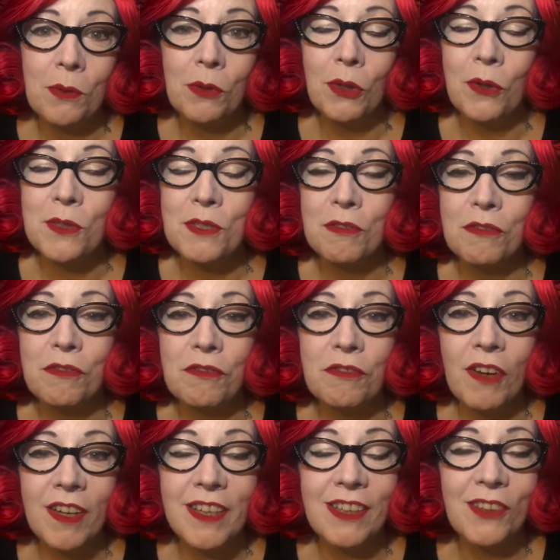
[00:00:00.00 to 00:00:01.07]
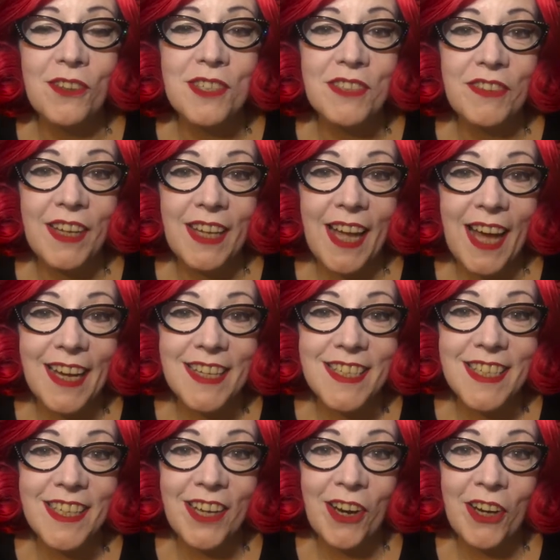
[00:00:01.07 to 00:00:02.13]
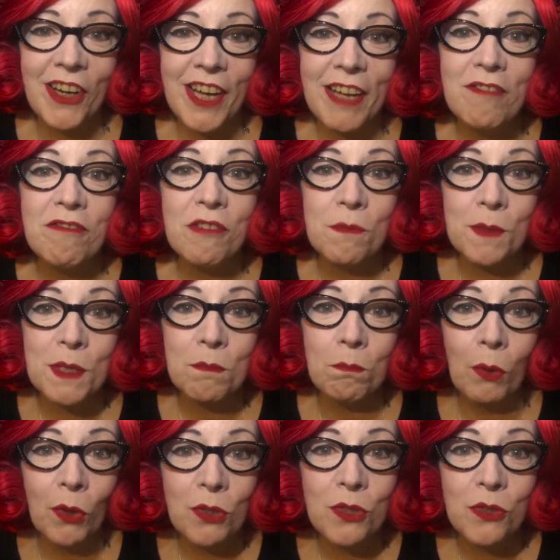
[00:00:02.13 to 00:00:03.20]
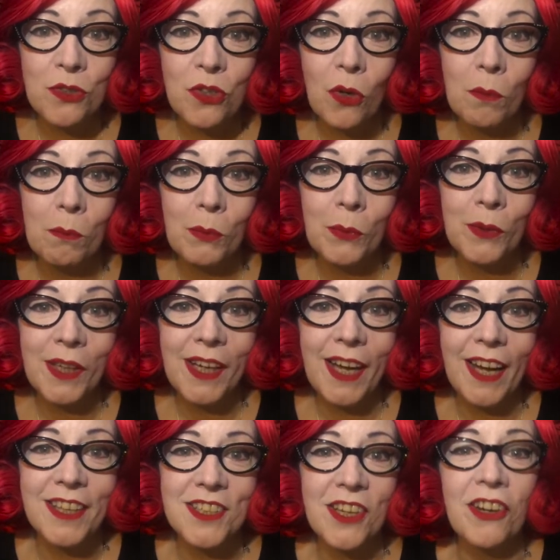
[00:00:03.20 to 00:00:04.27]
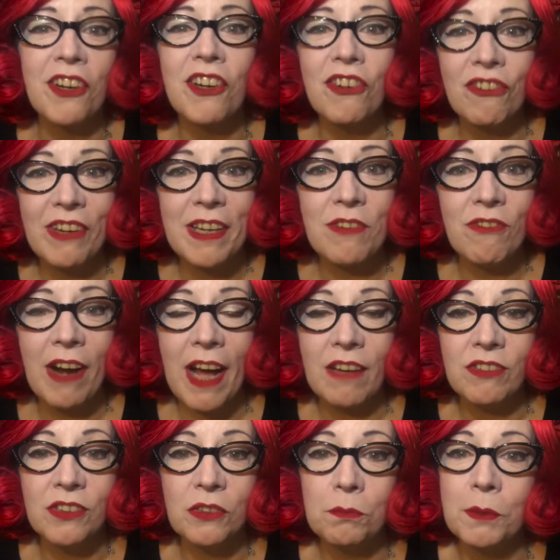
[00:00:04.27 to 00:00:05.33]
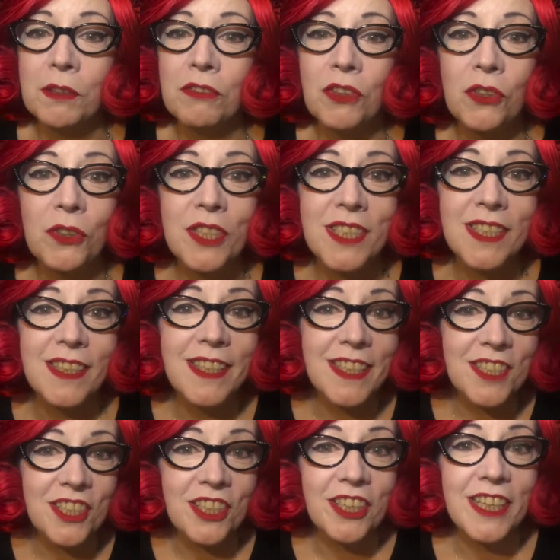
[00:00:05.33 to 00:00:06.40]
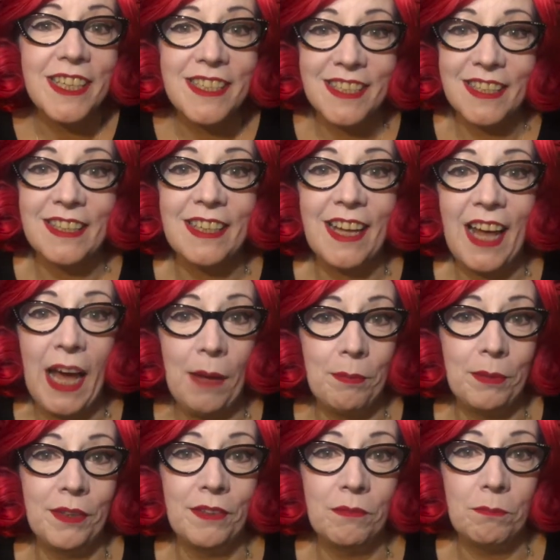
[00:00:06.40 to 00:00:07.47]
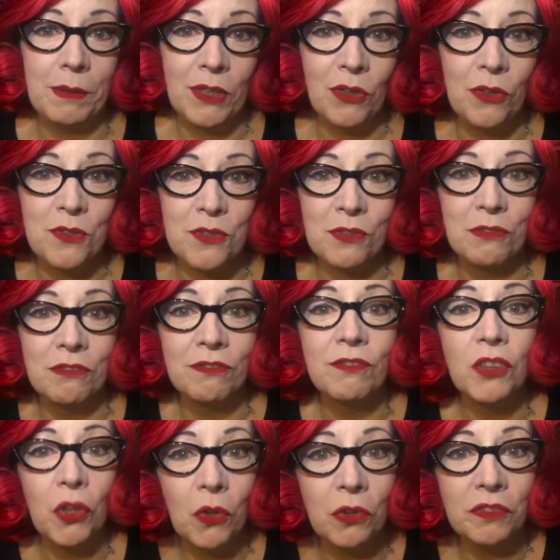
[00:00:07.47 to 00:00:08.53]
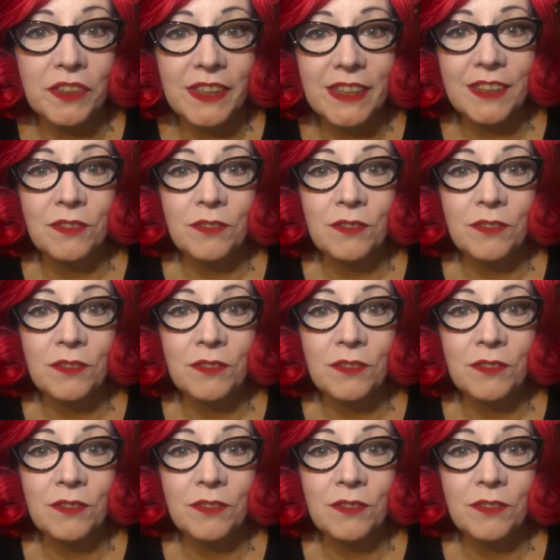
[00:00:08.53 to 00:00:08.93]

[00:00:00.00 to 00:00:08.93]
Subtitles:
lots of fun, lots of hilarity, our infamous bottle tombola and our great raffle. But of course this year it didn't happen because of COVID.